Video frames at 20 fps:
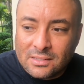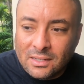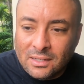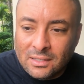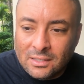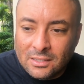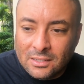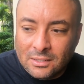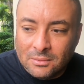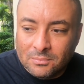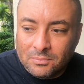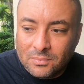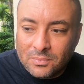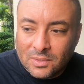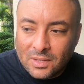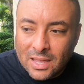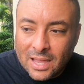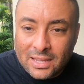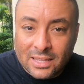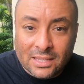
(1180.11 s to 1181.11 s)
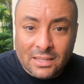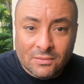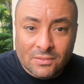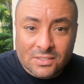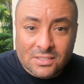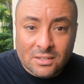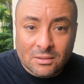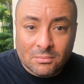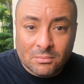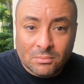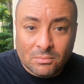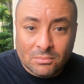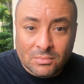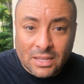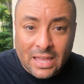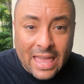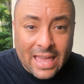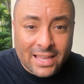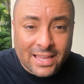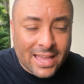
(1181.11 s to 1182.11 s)
I can give you some
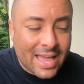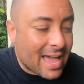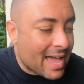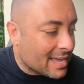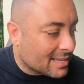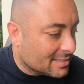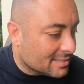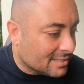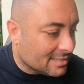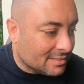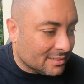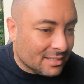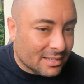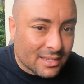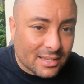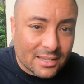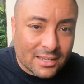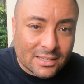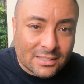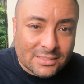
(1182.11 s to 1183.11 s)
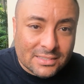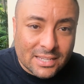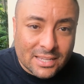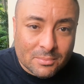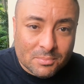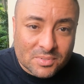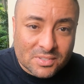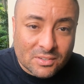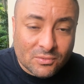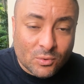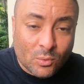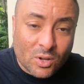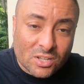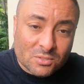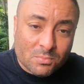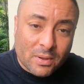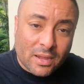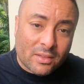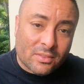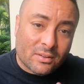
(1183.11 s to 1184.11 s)
hacks and tips. If you watch
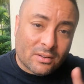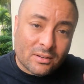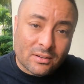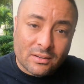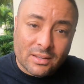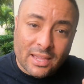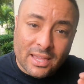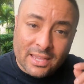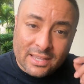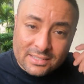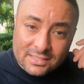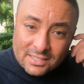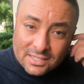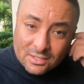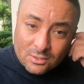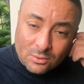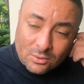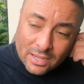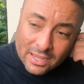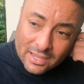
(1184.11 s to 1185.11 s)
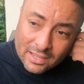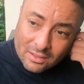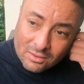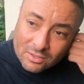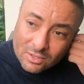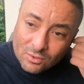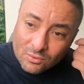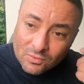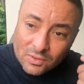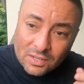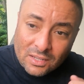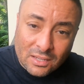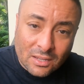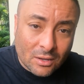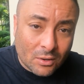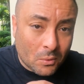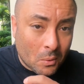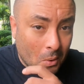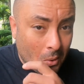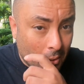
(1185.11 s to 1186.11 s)
my other ALQ
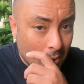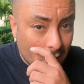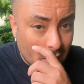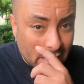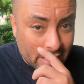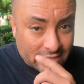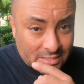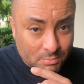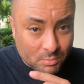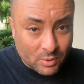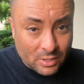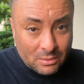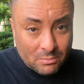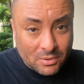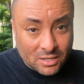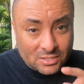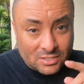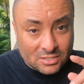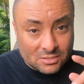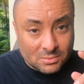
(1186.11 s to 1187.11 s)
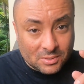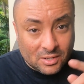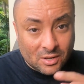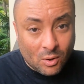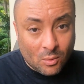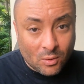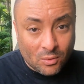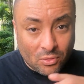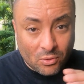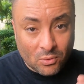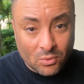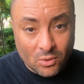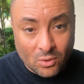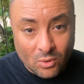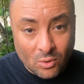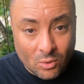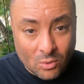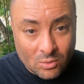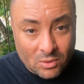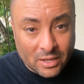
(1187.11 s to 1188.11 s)
video, it's pretty much me going through the
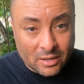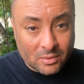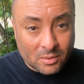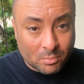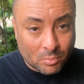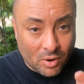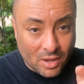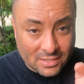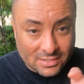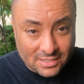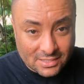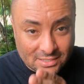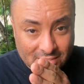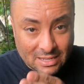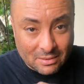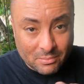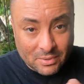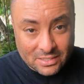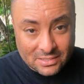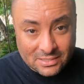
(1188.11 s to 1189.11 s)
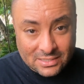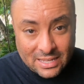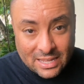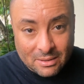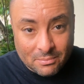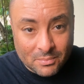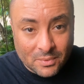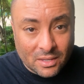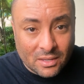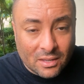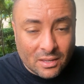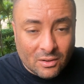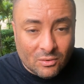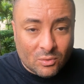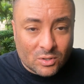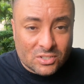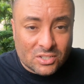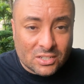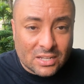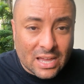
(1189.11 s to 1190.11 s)
whole, like the process step by step,
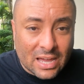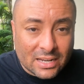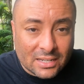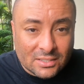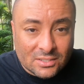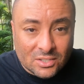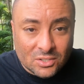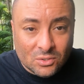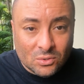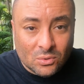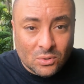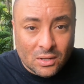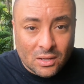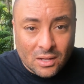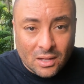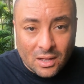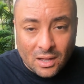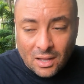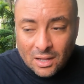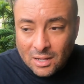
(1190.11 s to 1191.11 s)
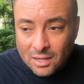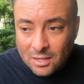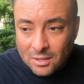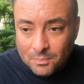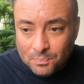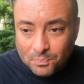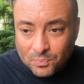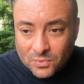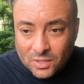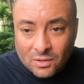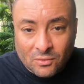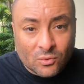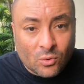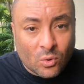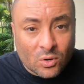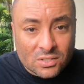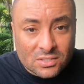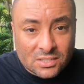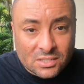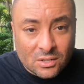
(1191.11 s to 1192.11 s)
what you got to do. And of
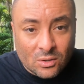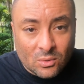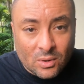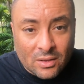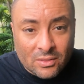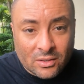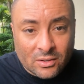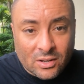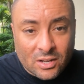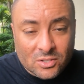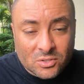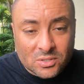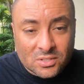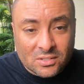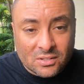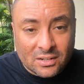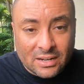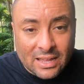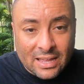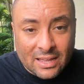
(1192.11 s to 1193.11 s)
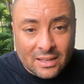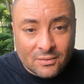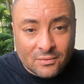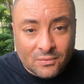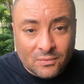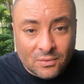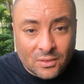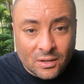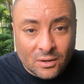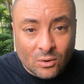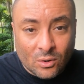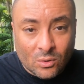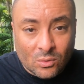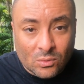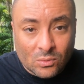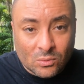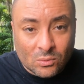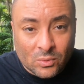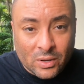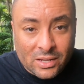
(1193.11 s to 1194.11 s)
course, you know, other countries are going to have their
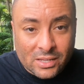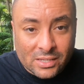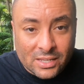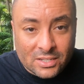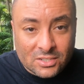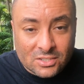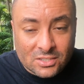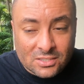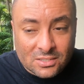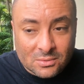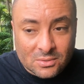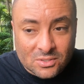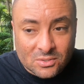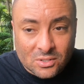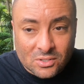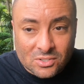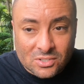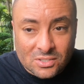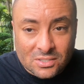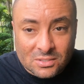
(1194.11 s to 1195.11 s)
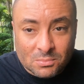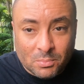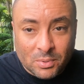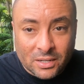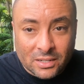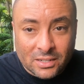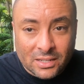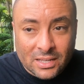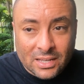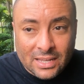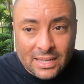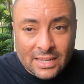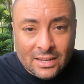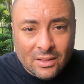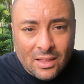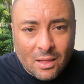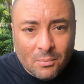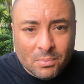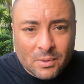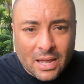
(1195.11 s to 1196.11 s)
own regulations and restrictions, but it'll
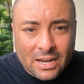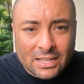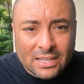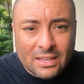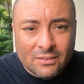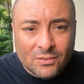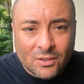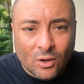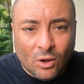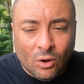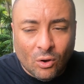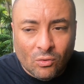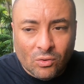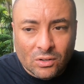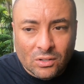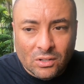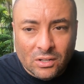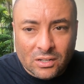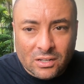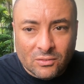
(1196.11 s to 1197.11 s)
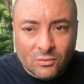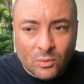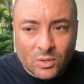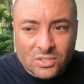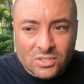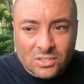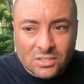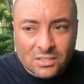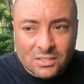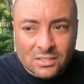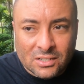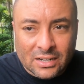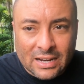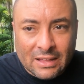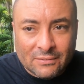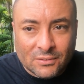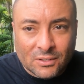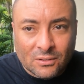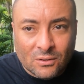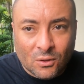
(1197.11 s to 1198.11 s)
help kind of give you an overlook of what you're going to
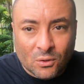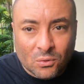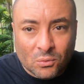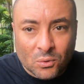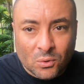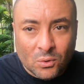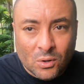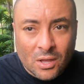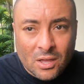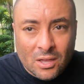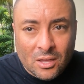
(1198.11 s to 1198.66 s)
have to go through.